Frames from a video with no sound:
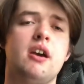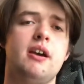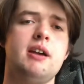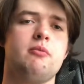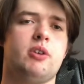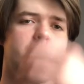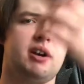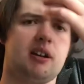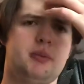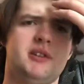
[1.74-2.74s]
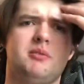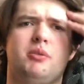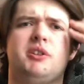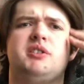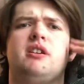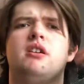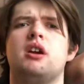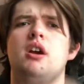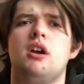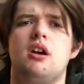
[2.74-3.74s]
Hey everyone, American Pizza Books here.
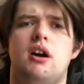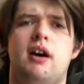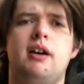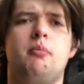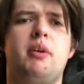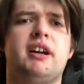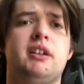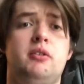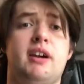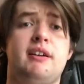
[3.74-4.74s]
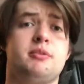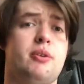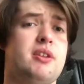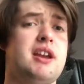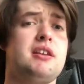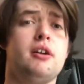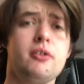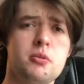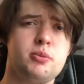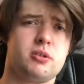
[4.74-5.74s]
I am back at you guys with
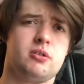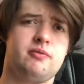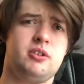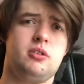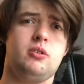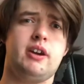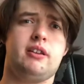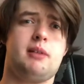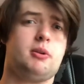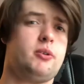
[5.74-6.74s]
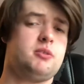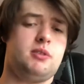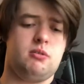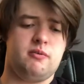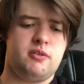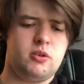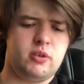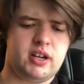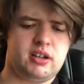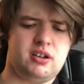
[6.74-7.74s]
another book review, and I'm going to be
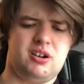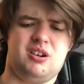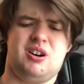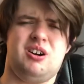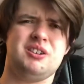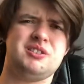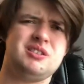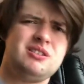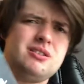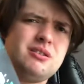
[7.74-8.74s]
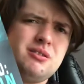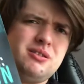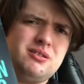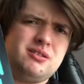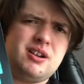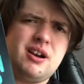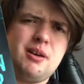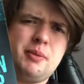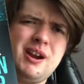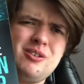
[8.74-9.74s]
reviewing Haunted uh,
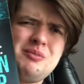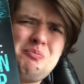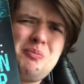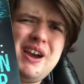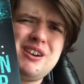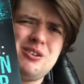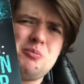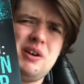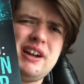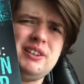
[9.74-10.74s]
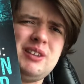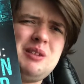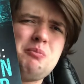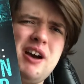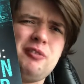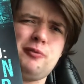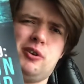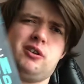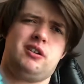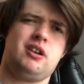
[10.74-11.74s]
Perron Manor by Lee Mountford.